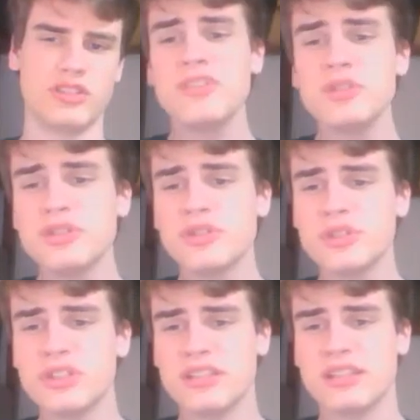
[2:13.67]
And to a
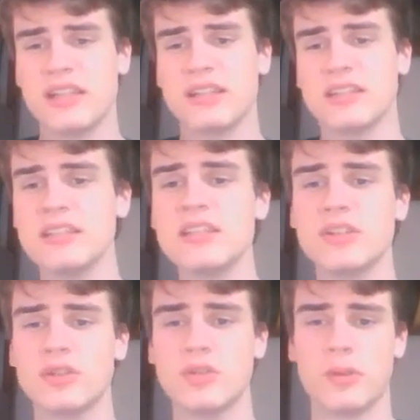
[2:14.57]
certain extent, this is
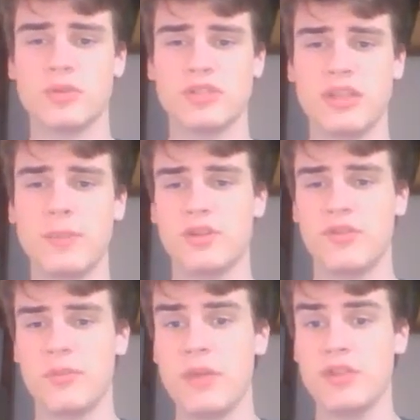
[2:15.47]
a correct perception of
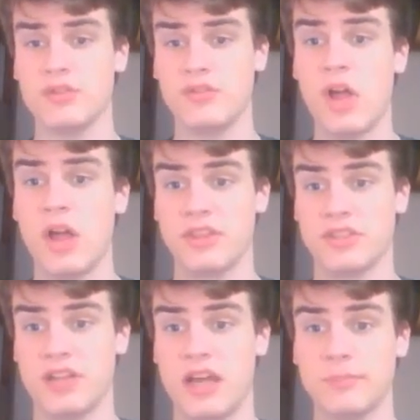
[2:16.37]
a major flaw at this
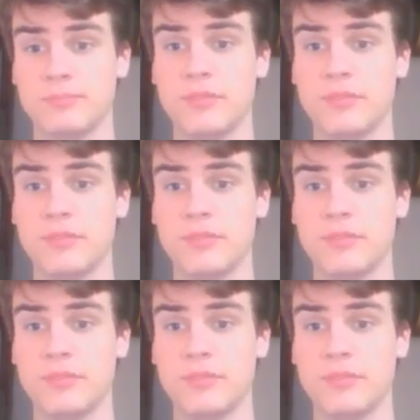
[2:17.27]
time.